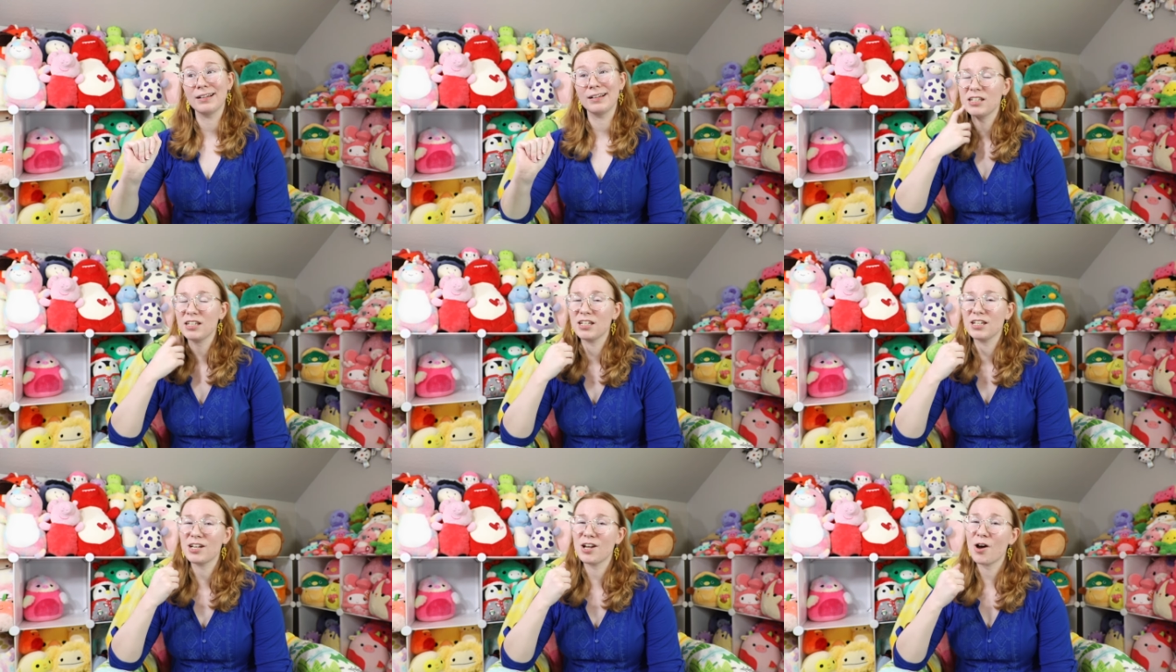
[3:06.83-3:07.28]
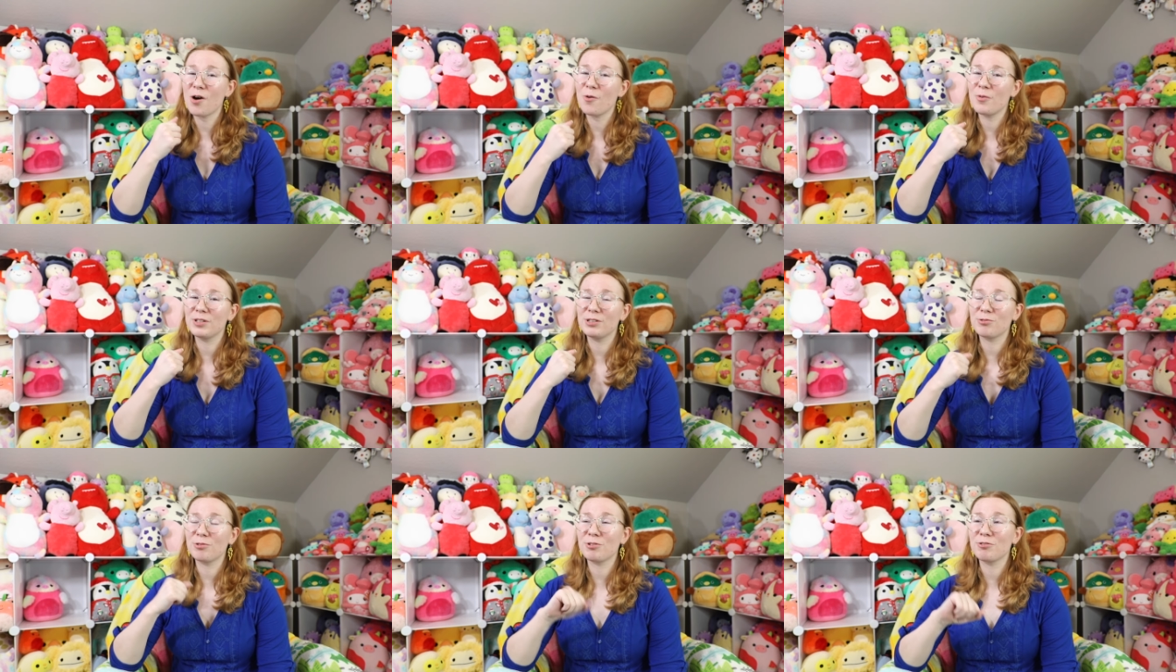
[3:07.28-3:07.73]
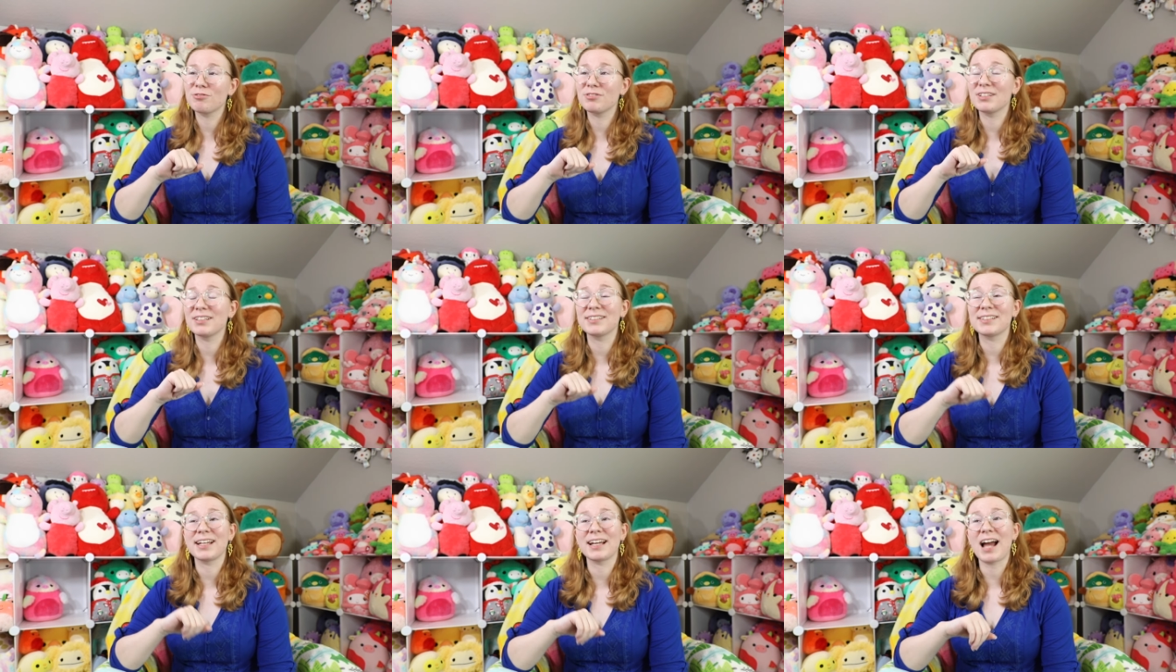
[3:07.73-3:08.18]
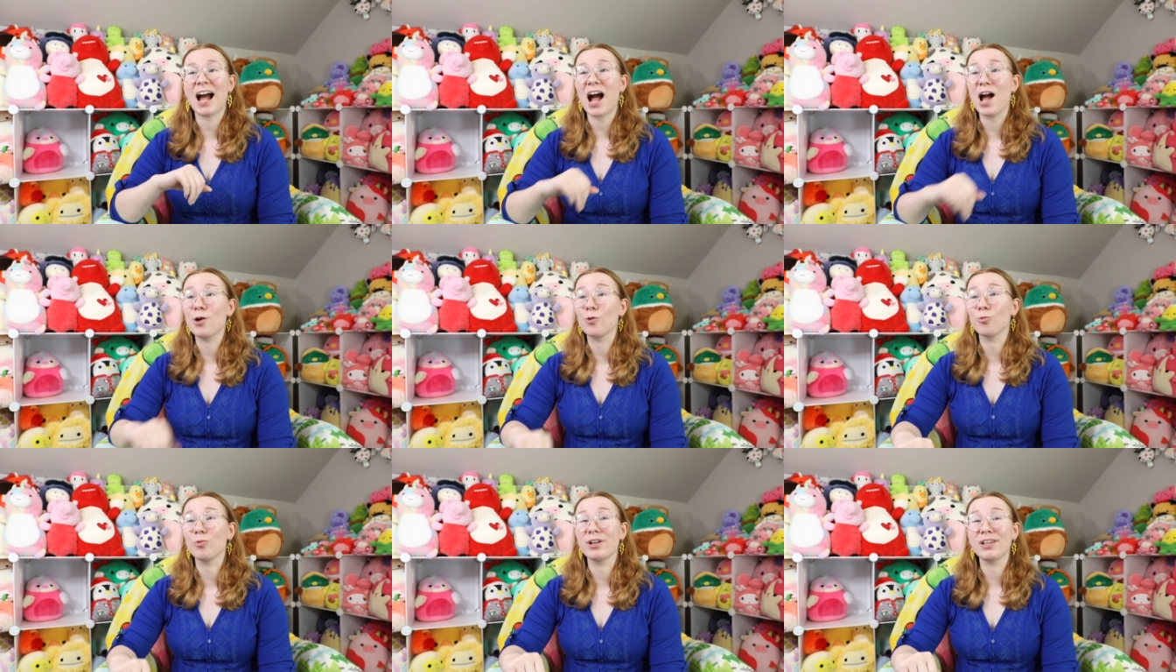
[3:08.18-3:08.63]
you know, it's one of those things like
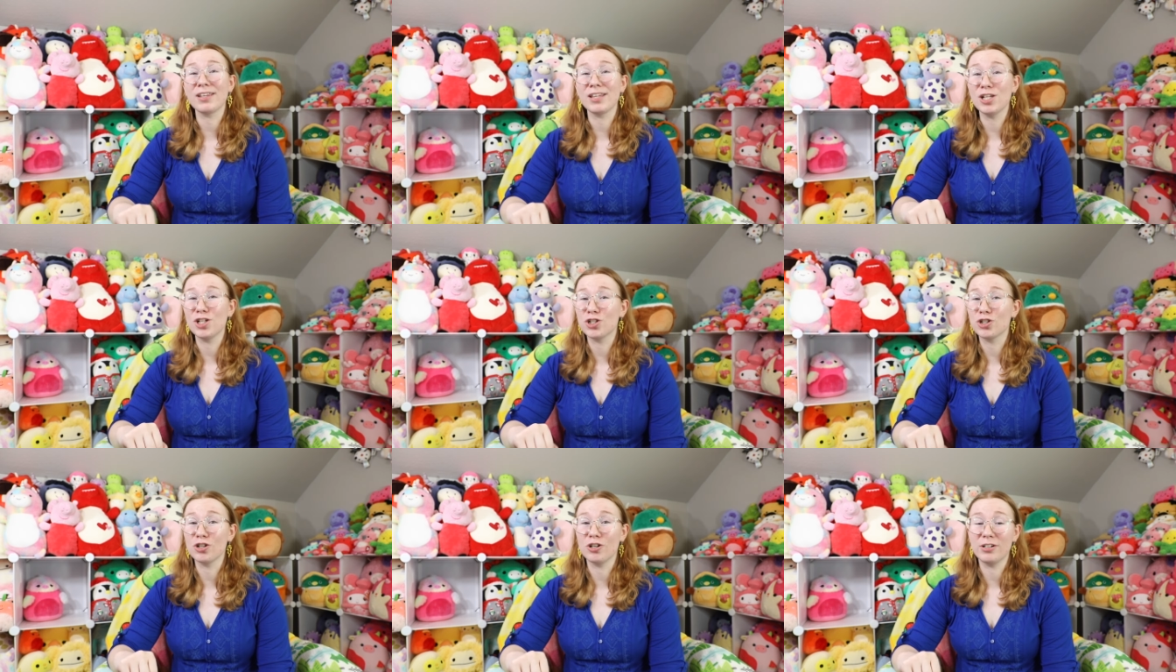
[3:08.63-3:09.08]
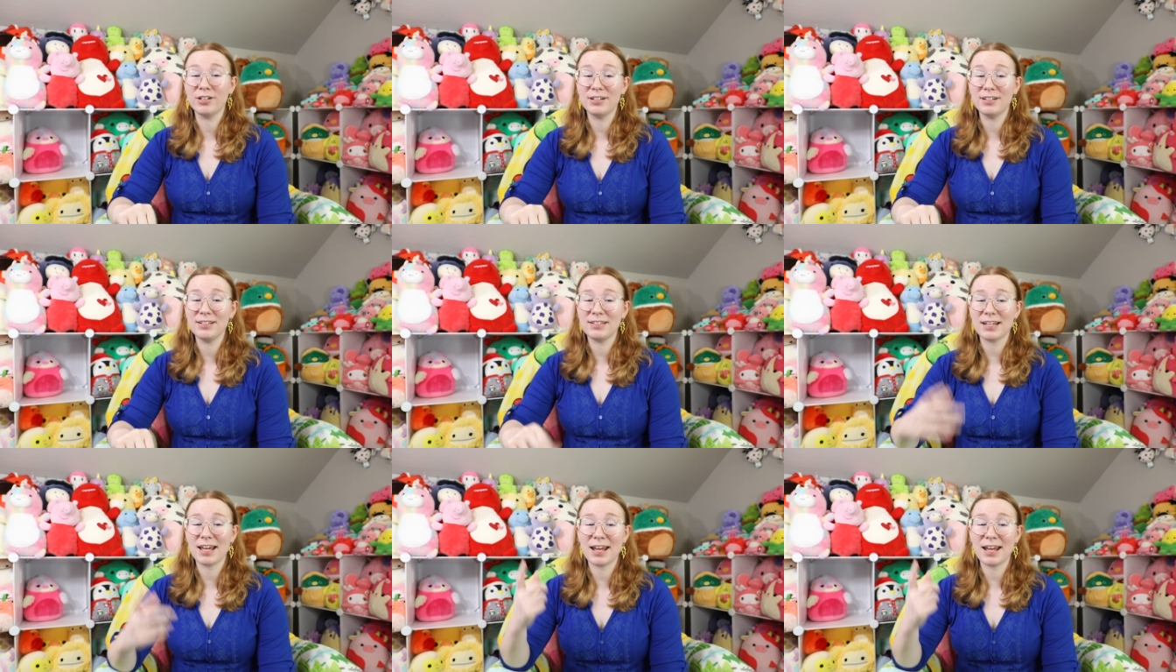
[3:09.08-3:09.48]
I really shouldn't.